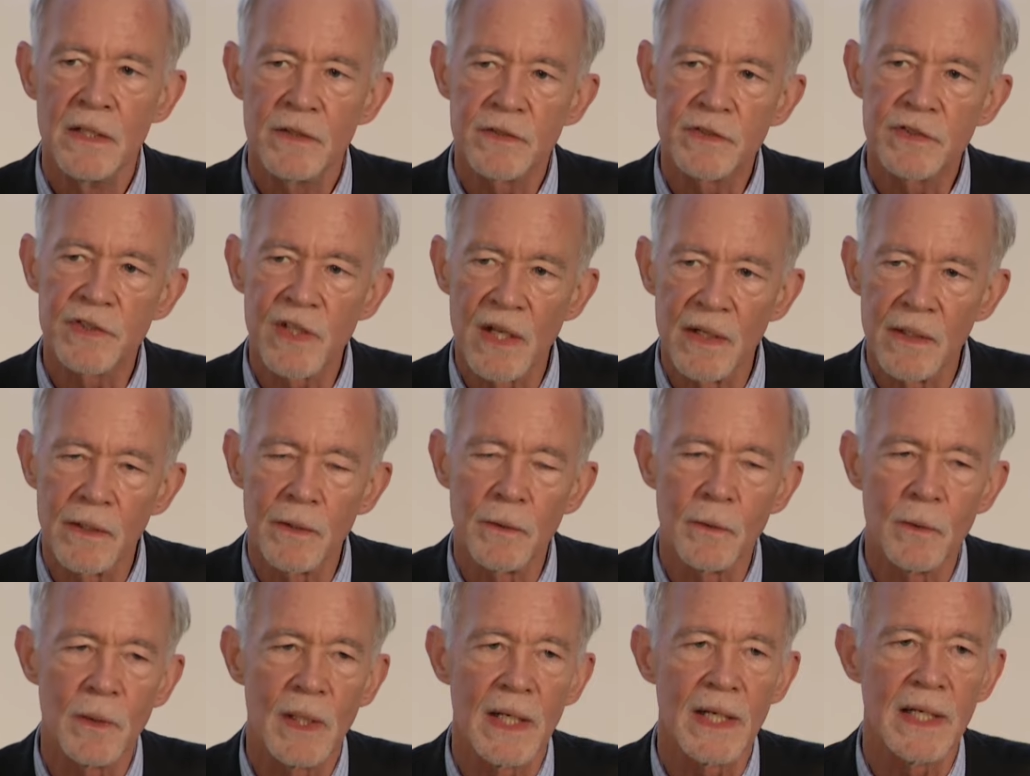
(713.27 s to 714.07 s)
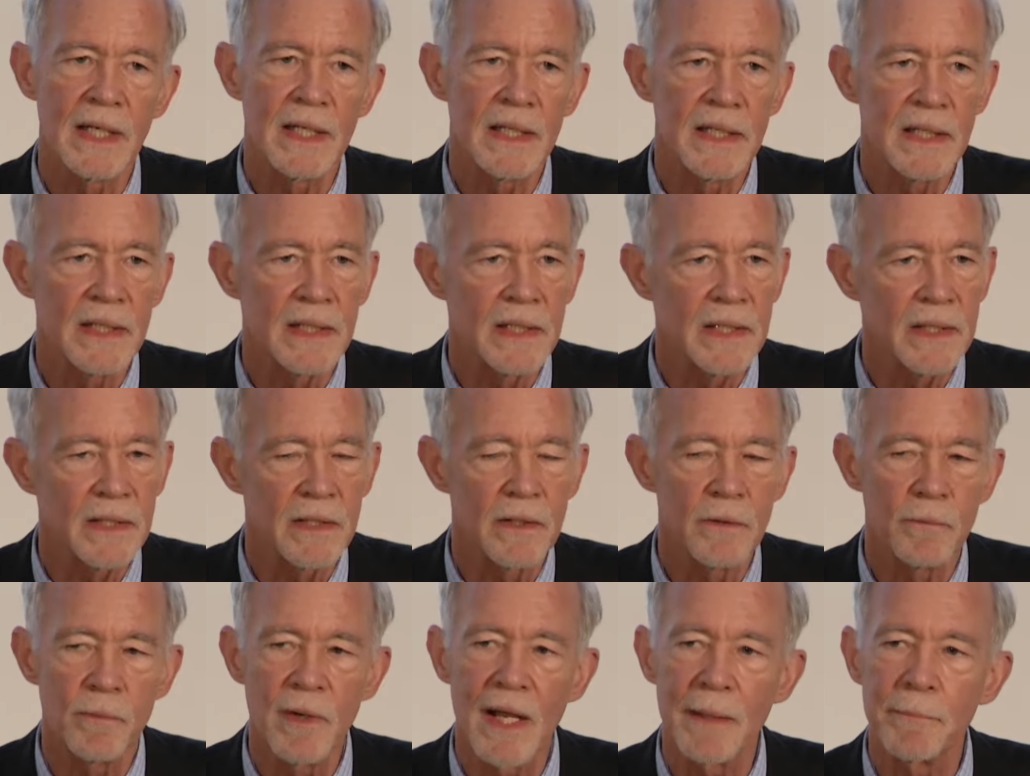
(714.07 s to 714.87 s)
So
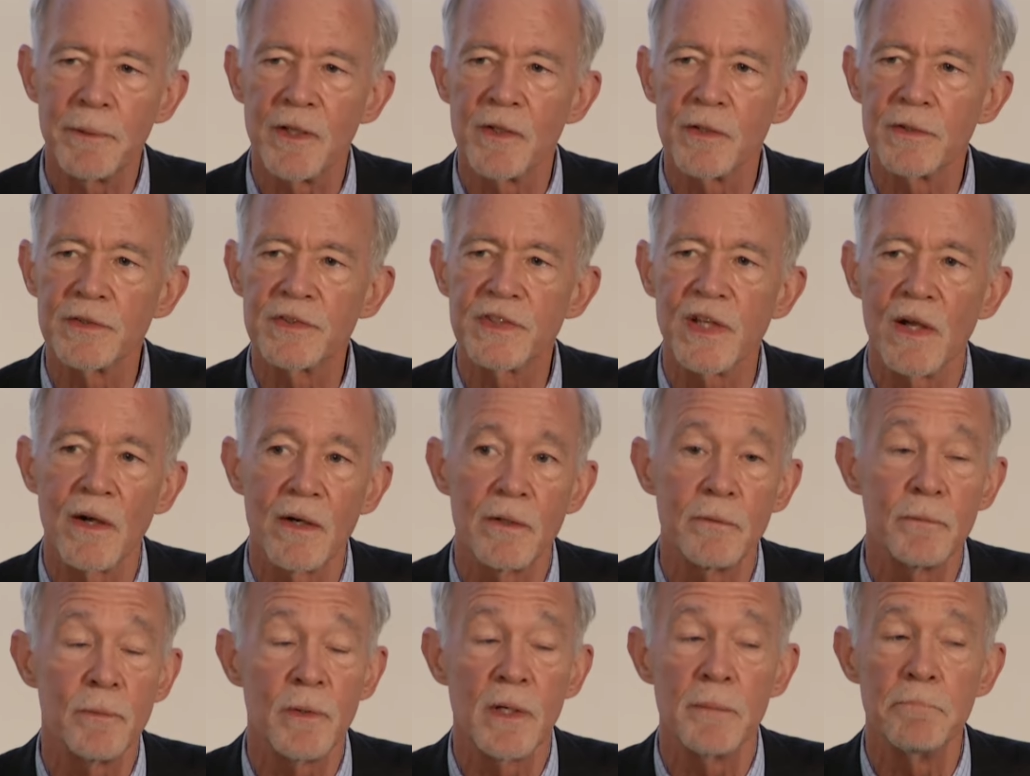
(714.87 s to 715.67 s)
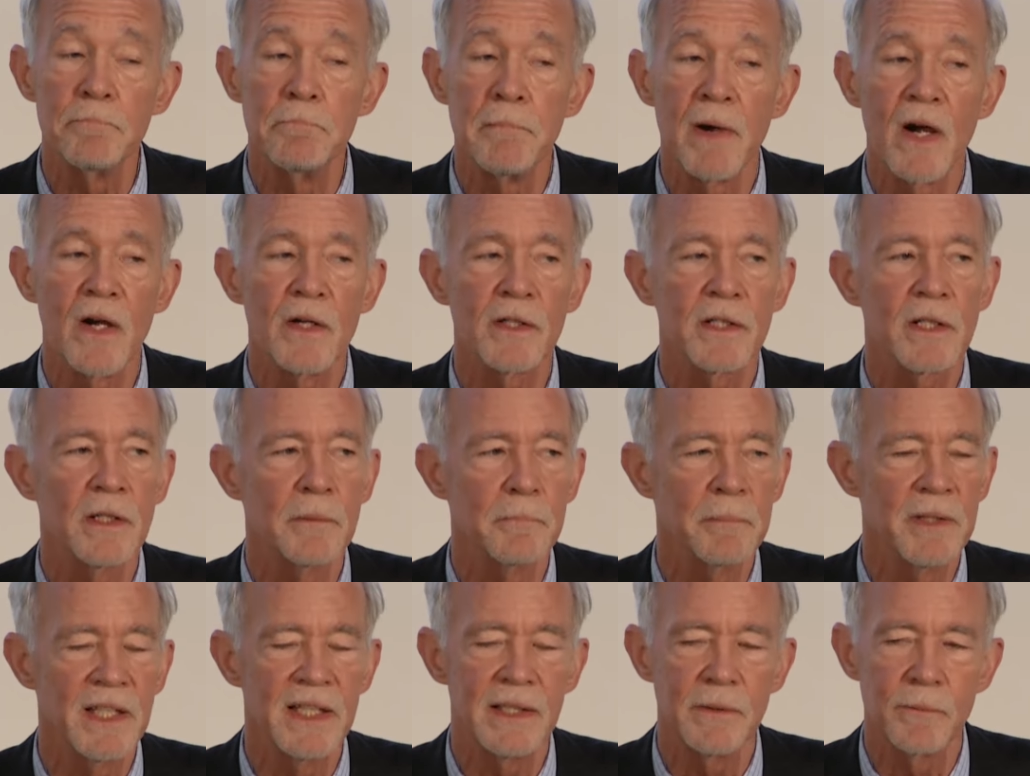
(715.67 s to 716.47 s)
uh, rebels are
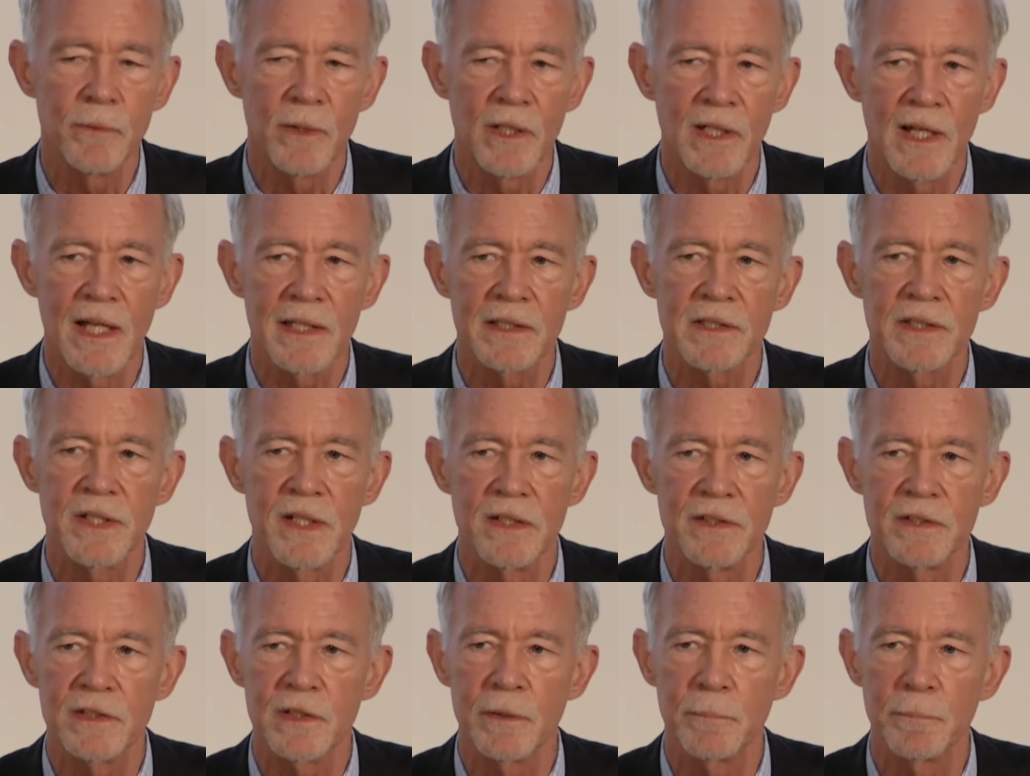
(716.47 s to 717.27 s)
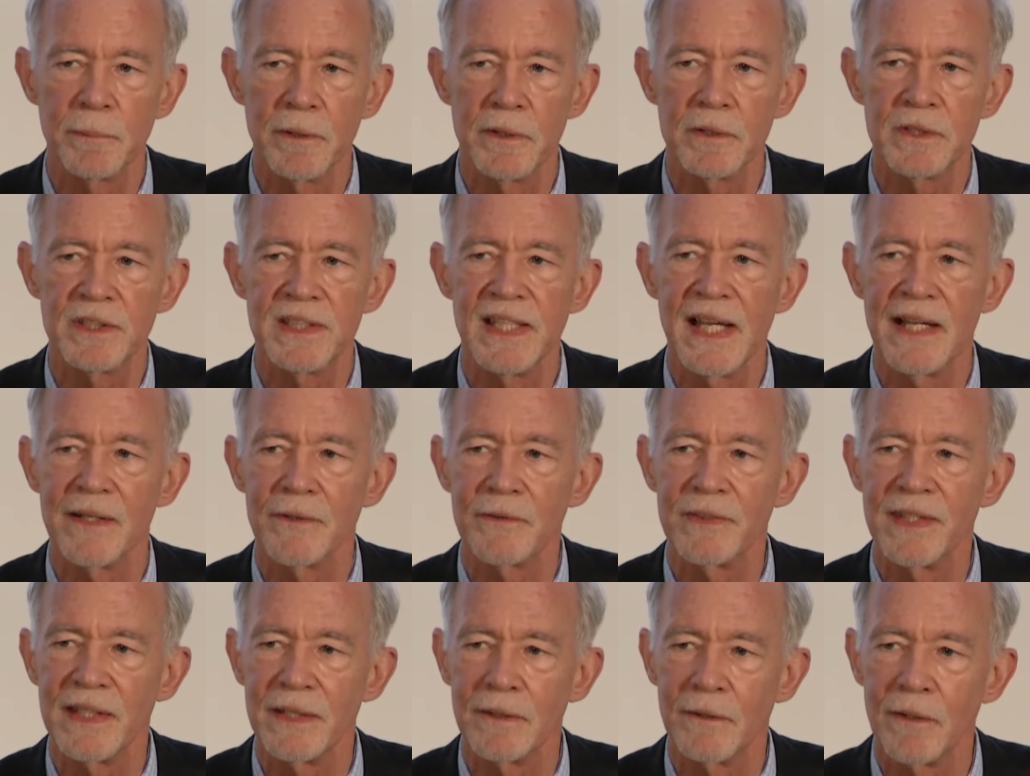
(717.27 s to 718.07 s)
remarkably reluctant to put
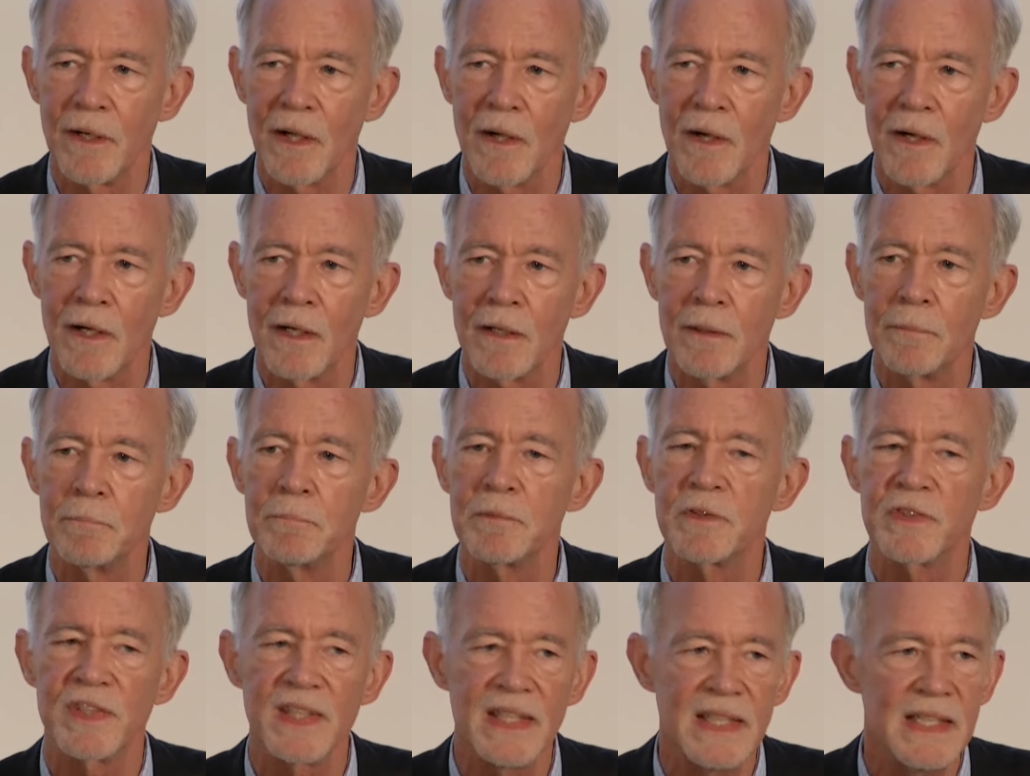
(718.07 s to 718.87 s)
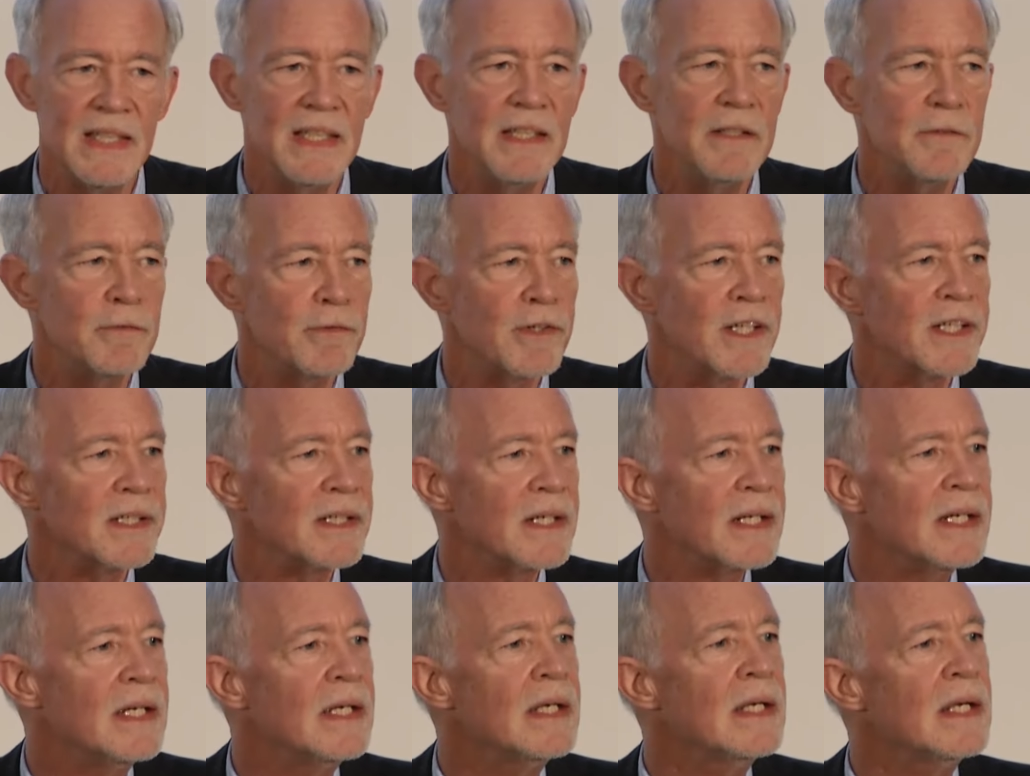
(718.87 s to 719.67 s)
down their arms,
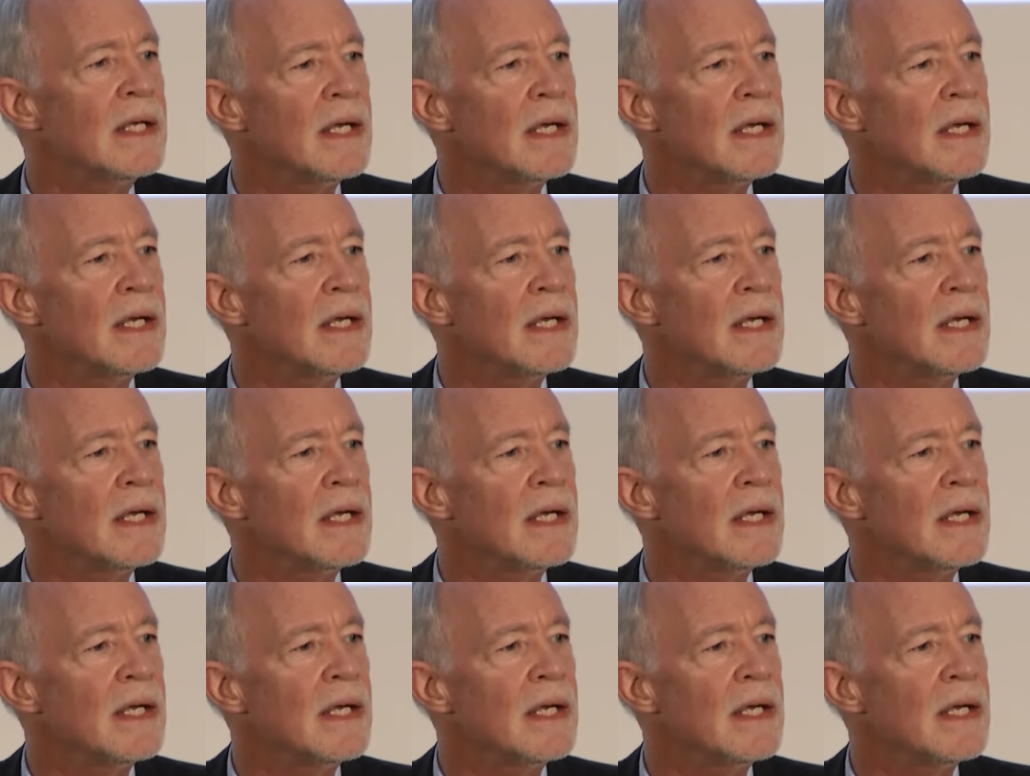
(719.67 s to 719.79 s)
even